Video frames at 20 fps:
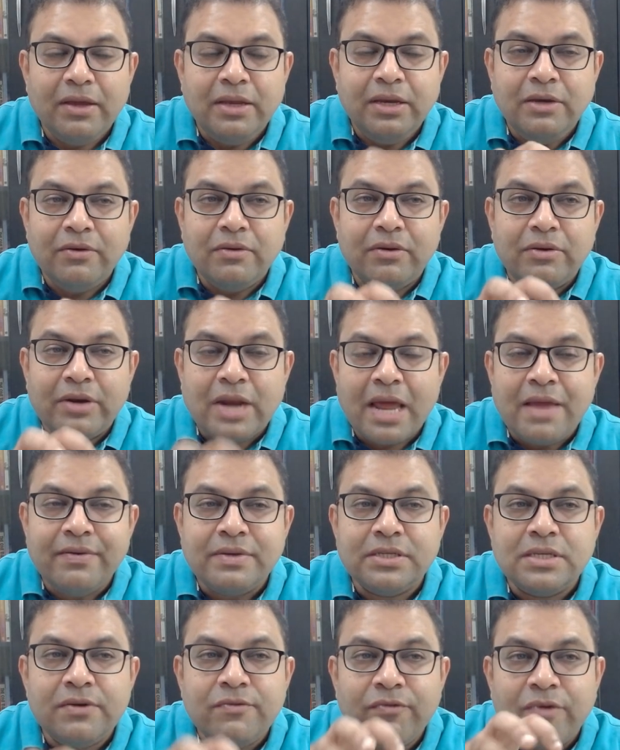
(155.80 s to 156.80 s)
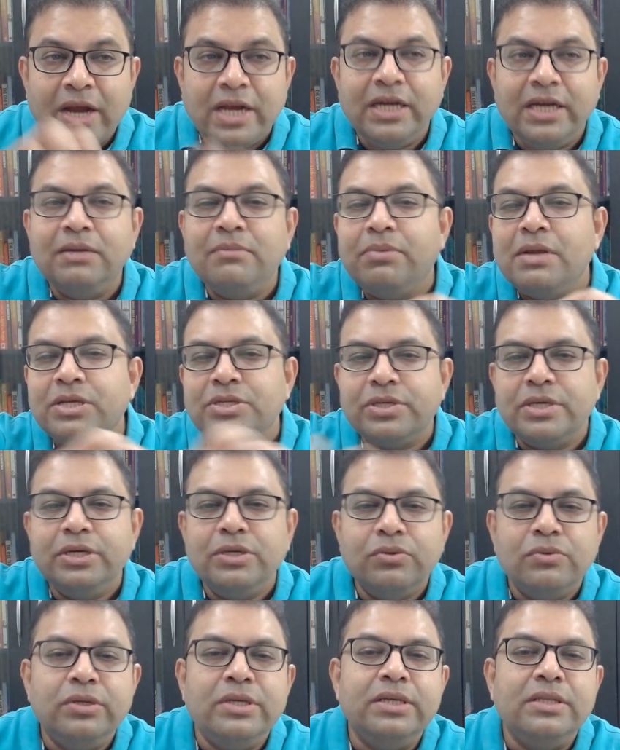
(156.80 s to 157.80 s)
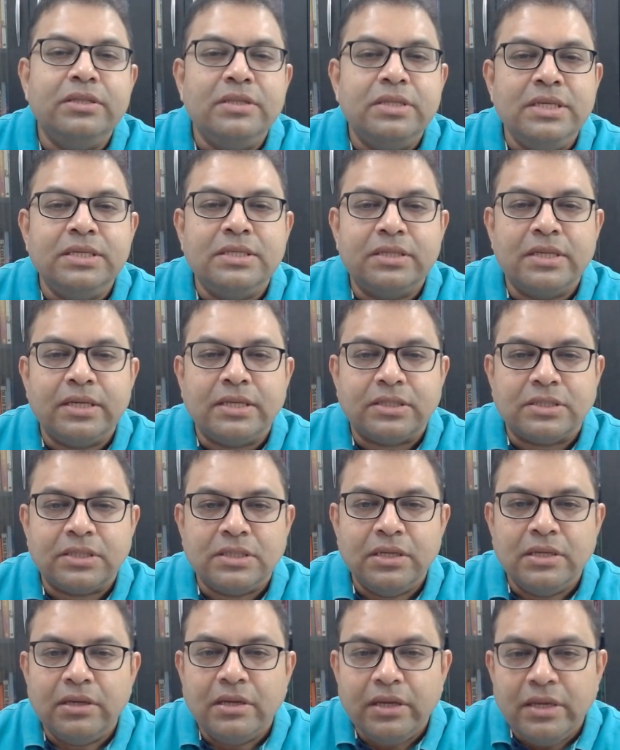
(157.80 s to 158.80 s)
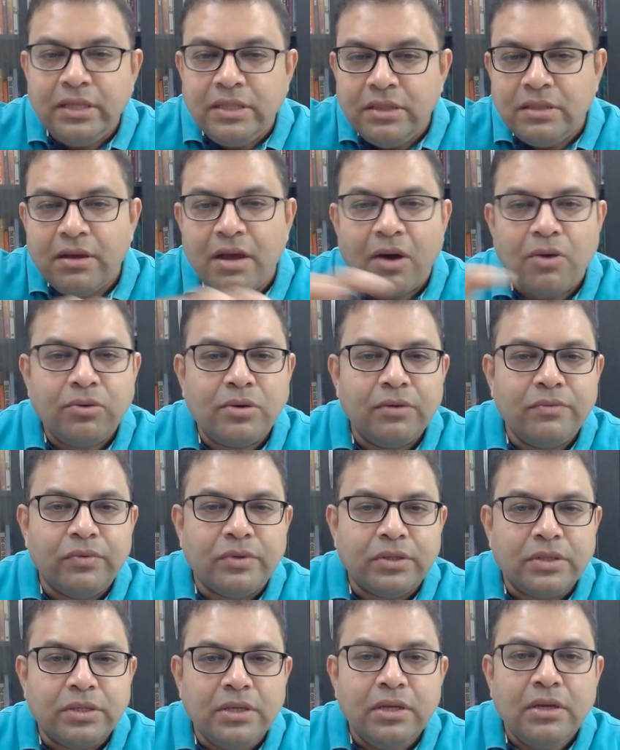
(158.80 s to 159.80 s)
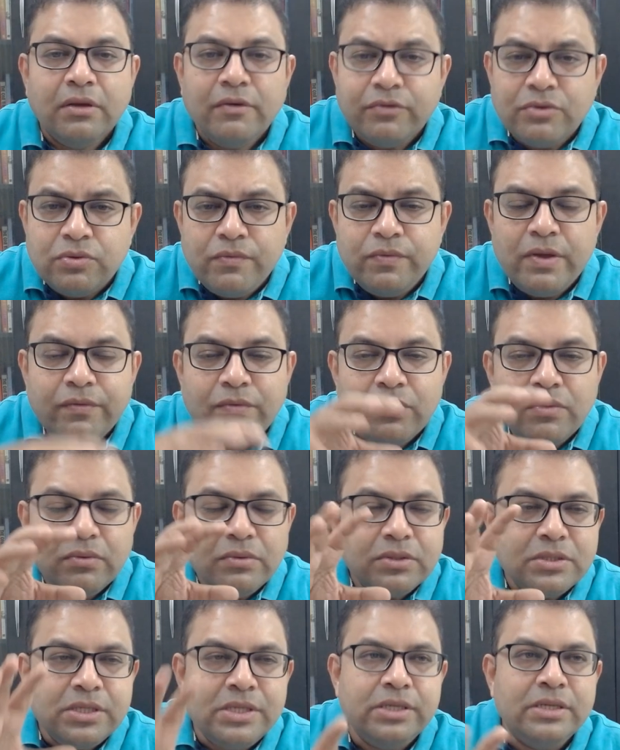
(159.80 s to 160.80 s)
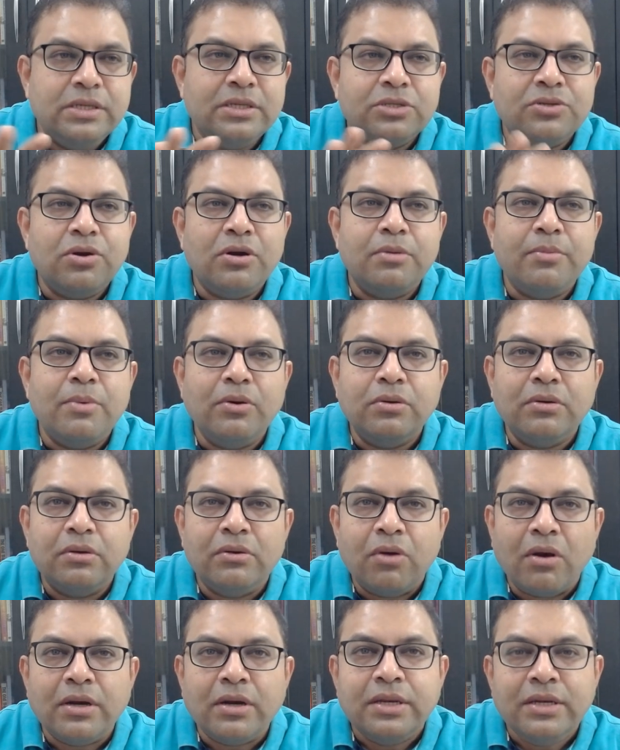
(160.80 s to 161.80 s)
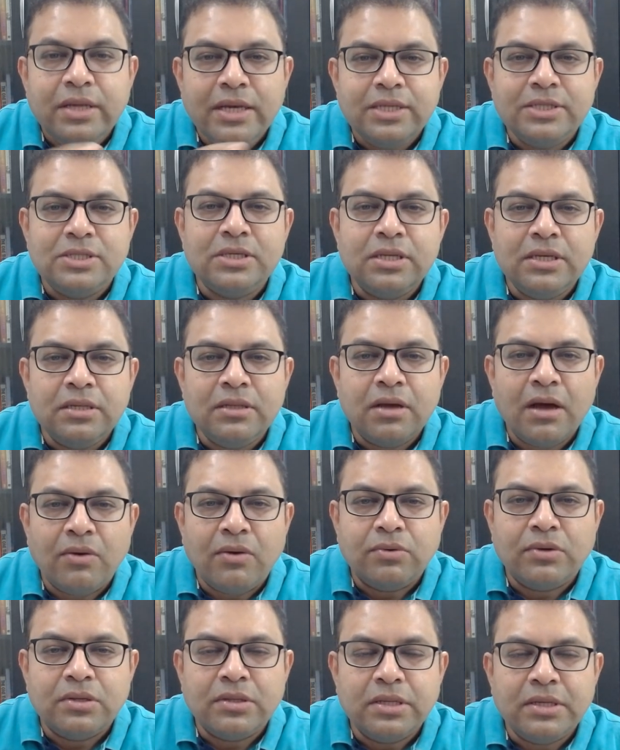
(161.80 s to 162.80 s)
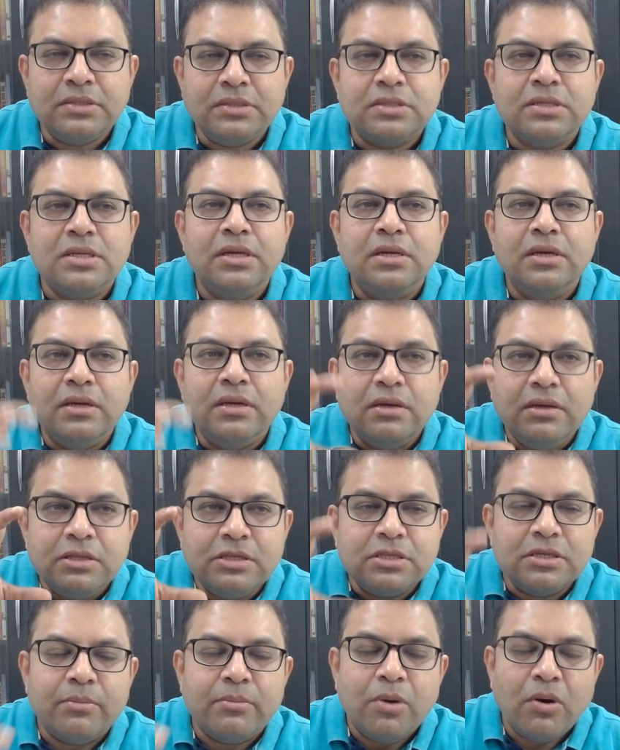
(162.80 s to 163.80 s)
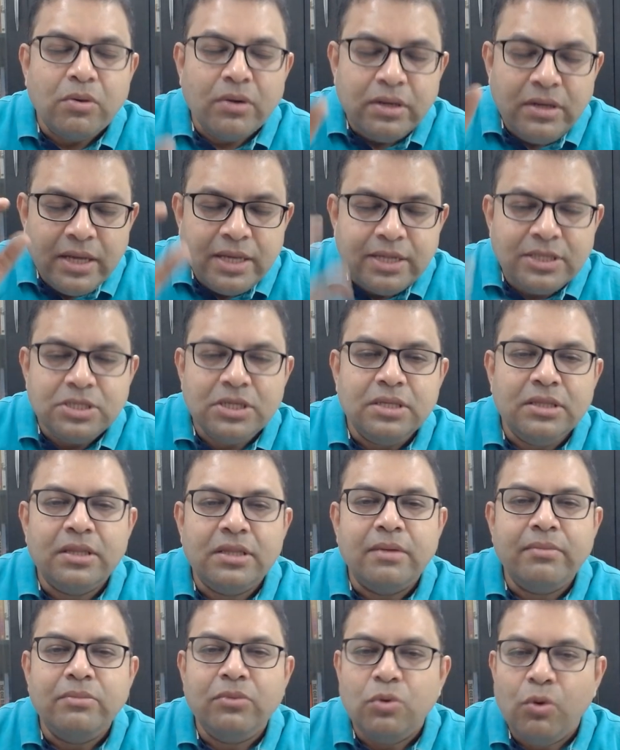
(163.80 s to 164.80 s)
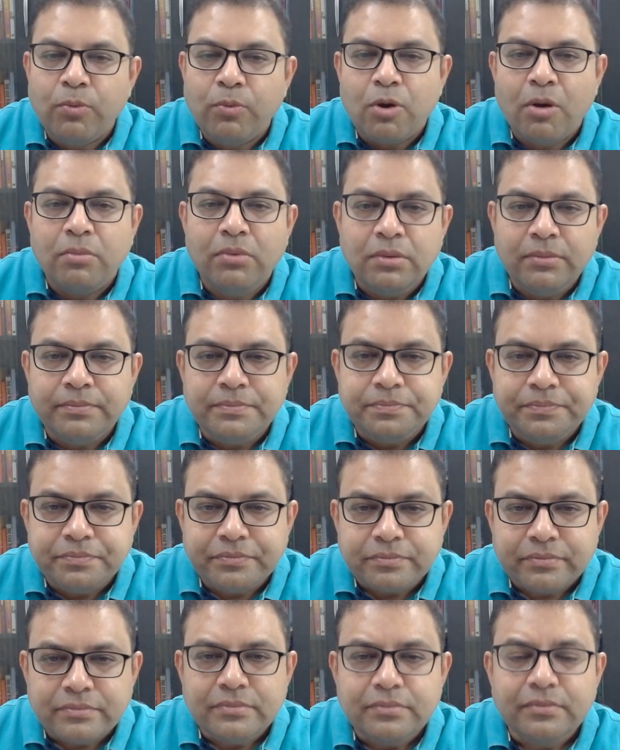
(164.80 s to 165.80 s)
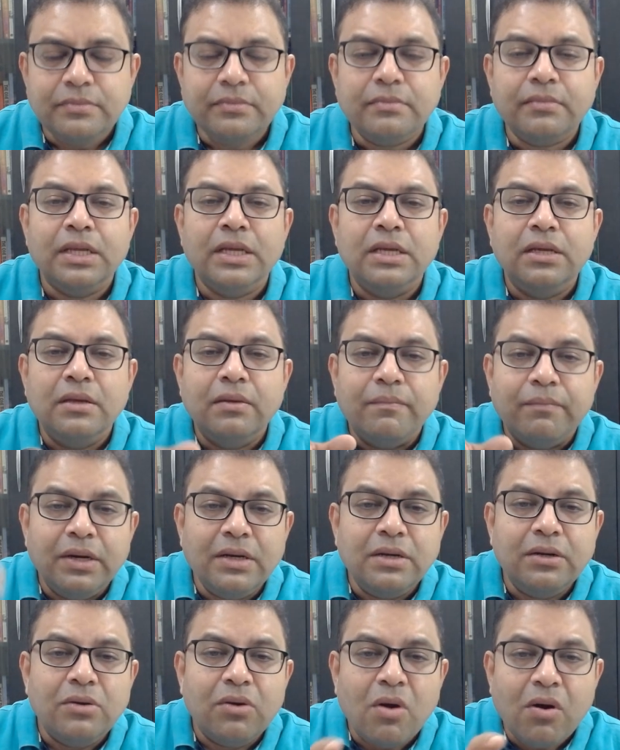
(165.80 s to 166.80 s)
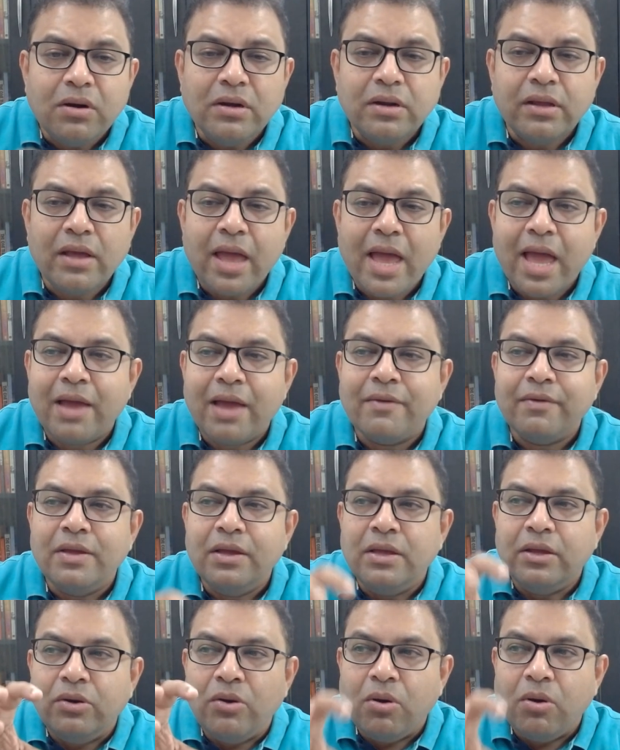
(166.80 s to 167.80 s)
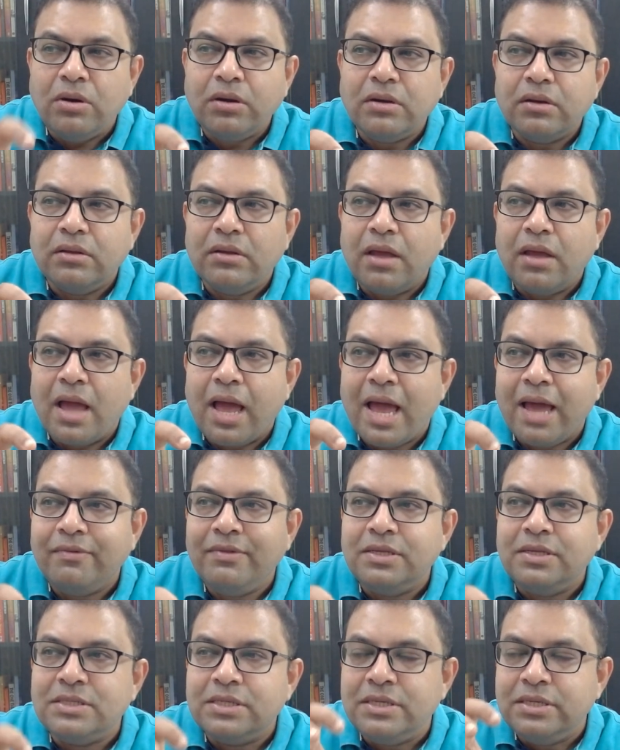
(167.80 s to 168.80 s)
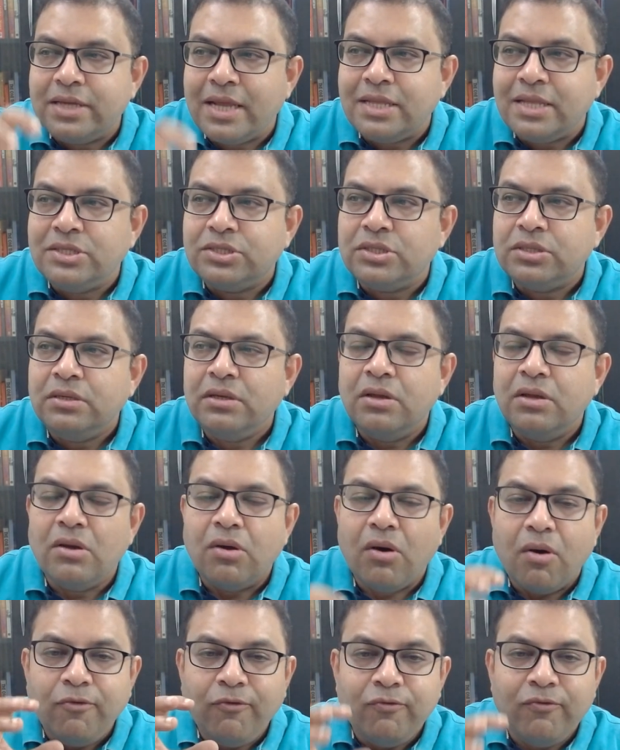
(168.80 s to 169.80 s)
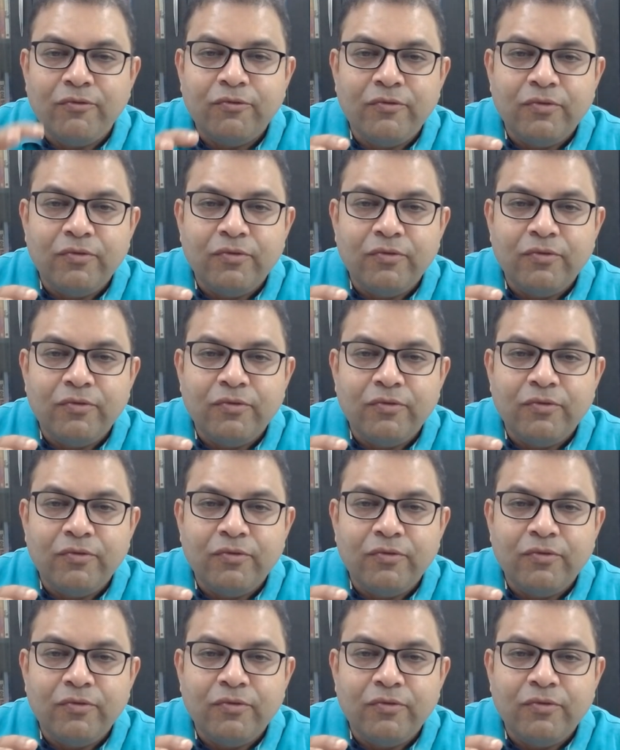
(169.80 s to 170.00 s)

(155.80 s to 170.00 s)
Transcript: in drive us in finding pleasure into these things in the outer world so we have to see it's not about not engaging in the outer things it's about engaging in them no problem but not have not have this intention of